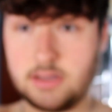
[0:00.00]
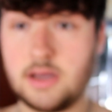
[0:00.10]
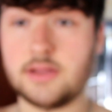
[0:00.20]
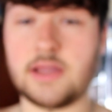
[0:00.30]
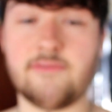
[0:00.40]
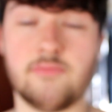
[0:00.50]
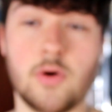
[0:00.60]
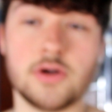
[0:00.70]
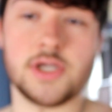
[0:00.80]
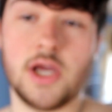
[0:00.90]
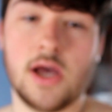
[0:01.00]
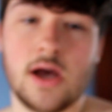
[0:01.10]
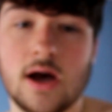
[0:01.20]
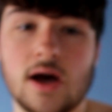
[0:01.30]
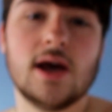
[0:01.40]
i don't have a watch
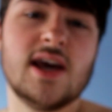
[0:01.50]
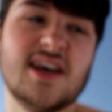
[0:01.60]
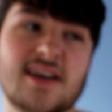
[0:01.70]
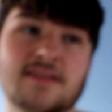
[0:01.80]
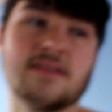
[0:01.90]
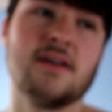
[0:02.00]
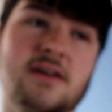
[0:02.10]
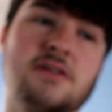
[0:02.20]
uh, in uh,